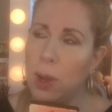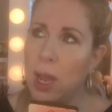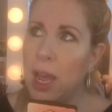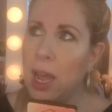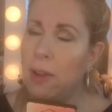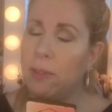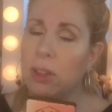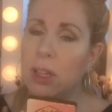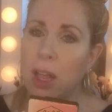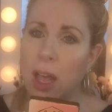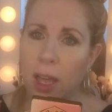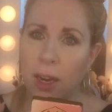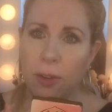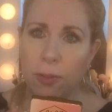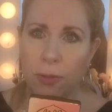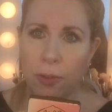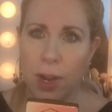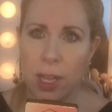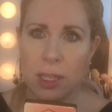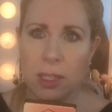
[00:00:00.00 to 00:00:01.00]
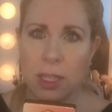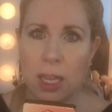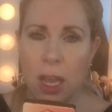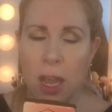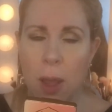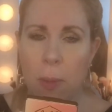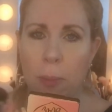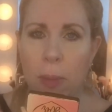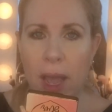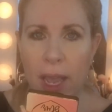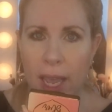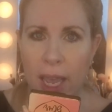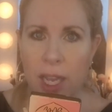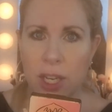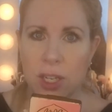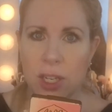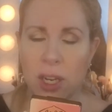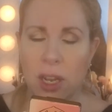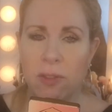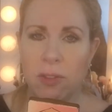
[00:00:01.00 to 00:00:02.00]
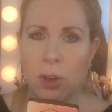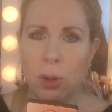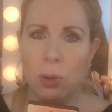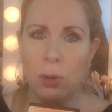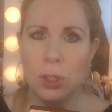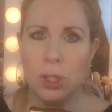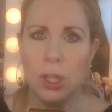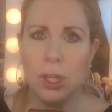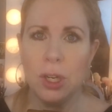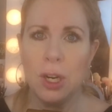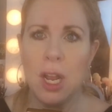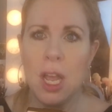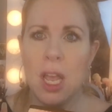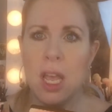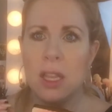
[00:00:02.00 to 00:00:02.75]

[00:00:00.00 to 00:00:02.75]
I have a lot of friends my age and even older